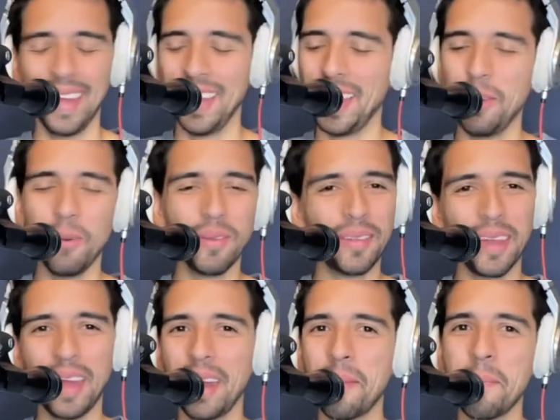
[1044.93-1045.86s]
it was
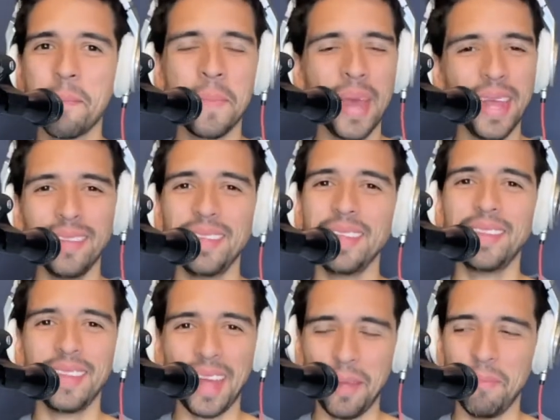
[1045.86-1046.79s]
an amazing
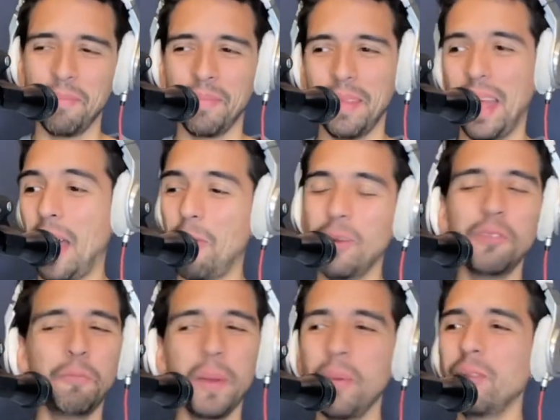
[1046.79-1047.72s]
time. I
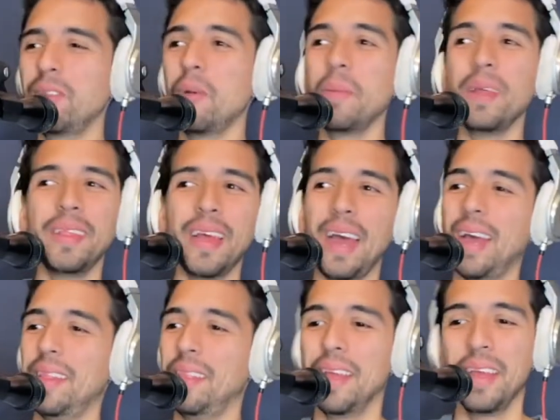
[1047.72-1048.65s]
wish people tell me
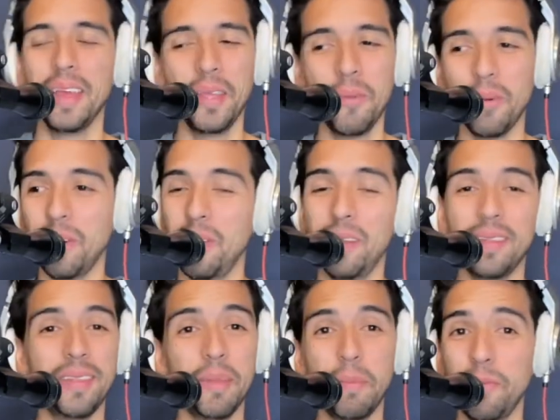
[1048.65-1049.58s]
that you were going to
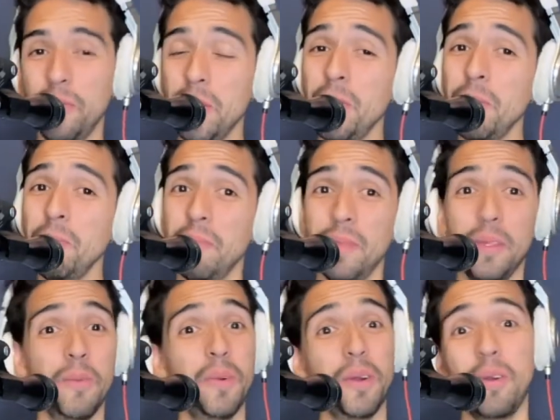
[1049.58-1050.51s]
sleep a few,
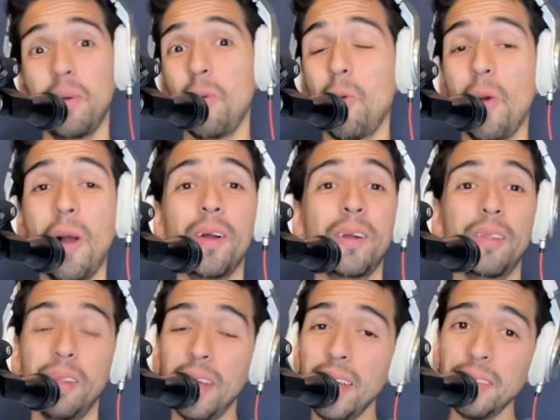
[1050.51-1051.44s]
you were going to walk a
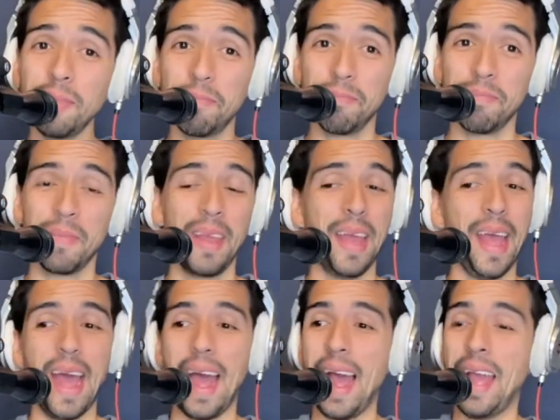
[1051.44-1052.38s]
lot,
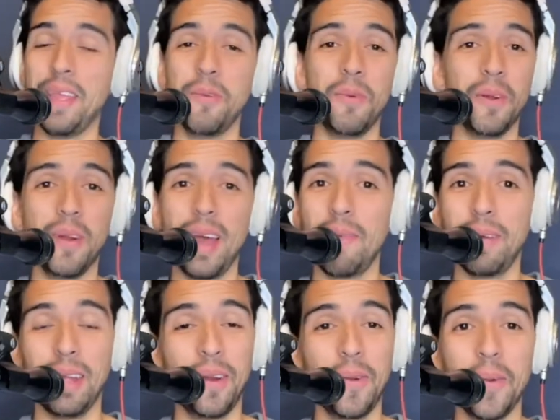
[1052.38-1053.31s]
and you were going to have
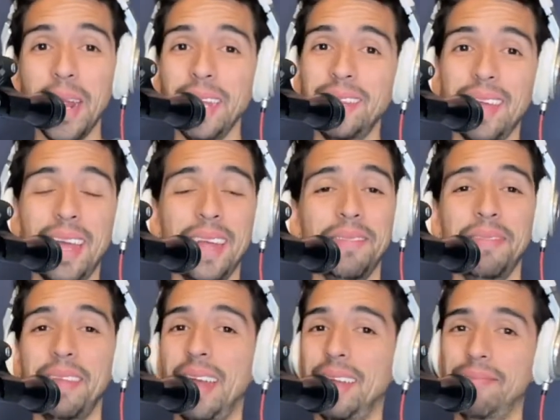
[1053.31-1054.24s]
a great time,
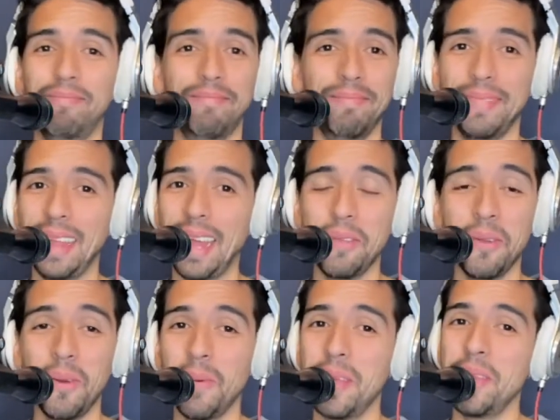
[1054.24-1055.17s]
that you
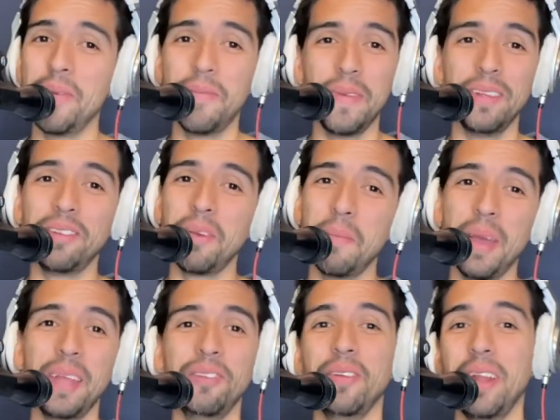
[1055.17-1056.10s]
know, when you finish
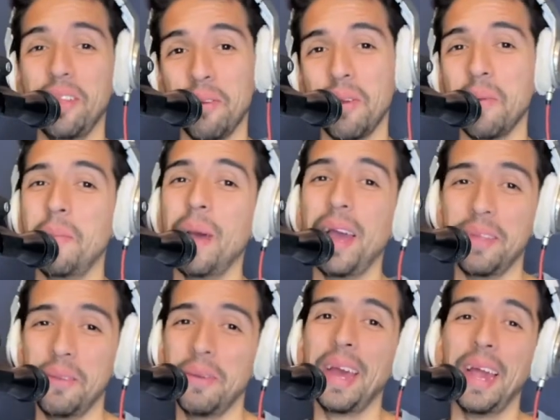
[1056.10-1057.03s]
convention and you come back,
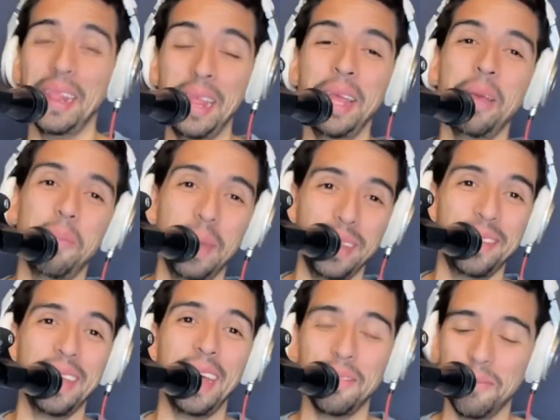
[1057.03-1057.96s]
you got a little bit
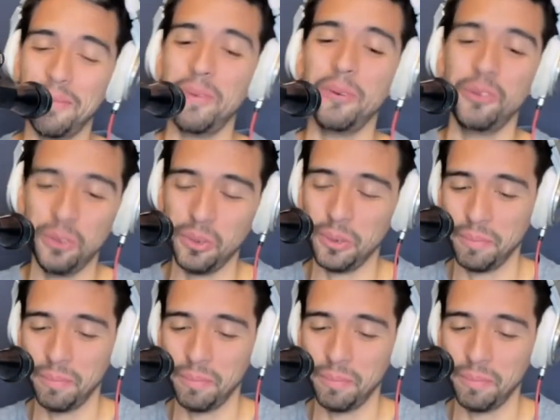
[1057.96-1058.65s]
sad, for sure.